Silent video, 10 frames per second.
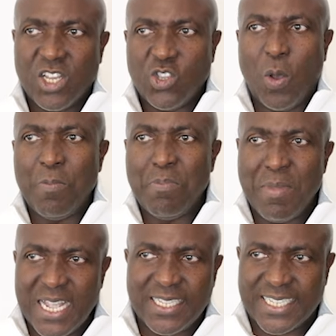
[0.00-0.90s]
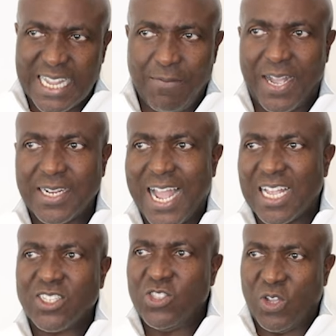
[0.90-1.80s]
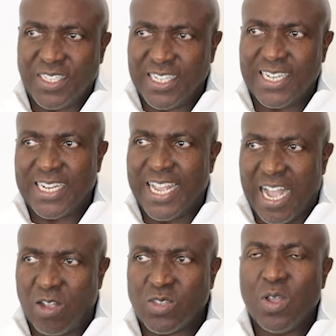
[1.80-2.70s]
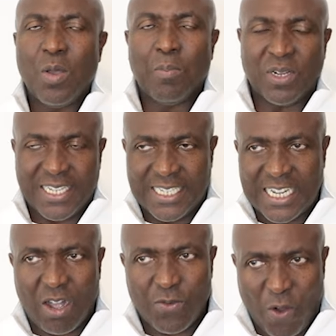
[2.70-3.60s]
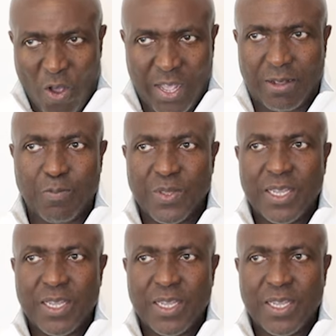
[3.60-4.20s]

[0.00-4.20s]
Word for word: Your maid servant has nothing in the house but a jar of oil.